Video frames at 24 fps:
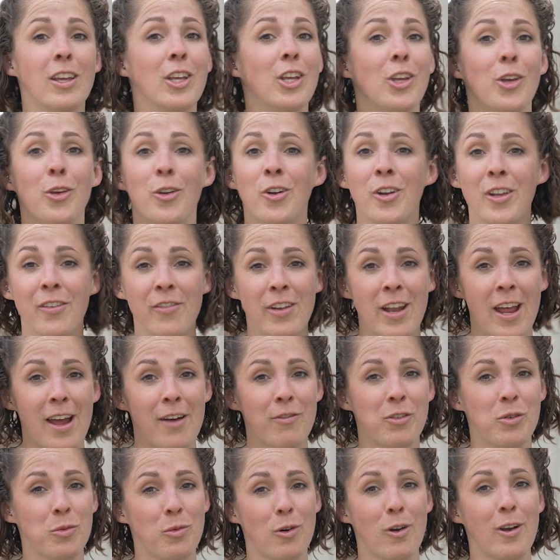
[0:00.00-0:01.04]
you don't even
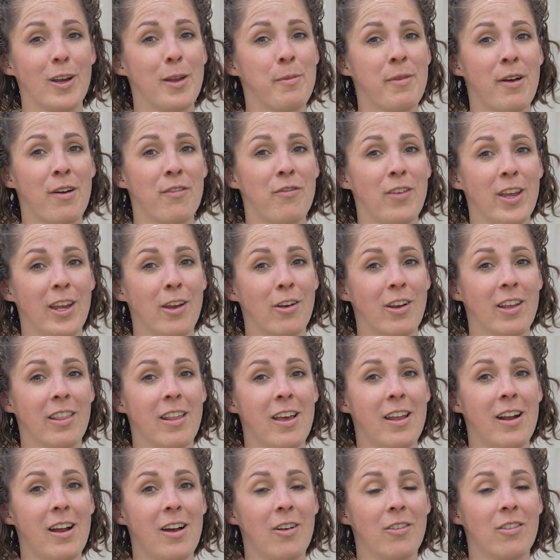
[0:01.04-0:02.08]
have to worry about figuring
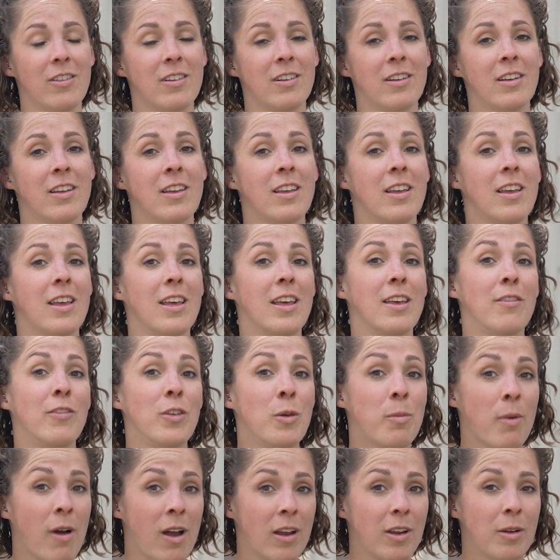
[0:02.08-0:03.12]
that out. If
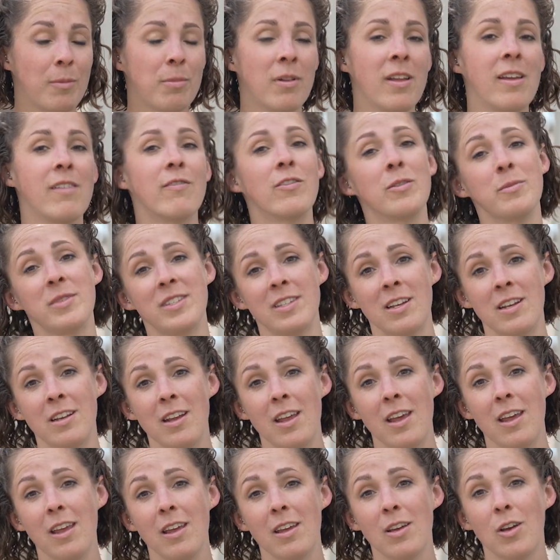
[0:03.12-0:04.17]
you bought your plant from
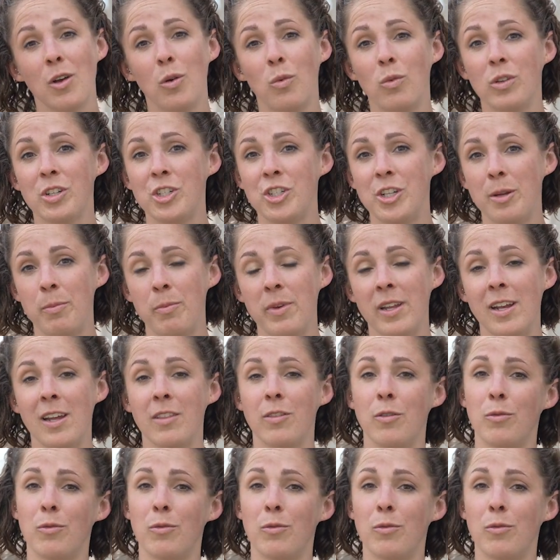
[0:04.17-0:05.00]
Sunday, we'll ship it at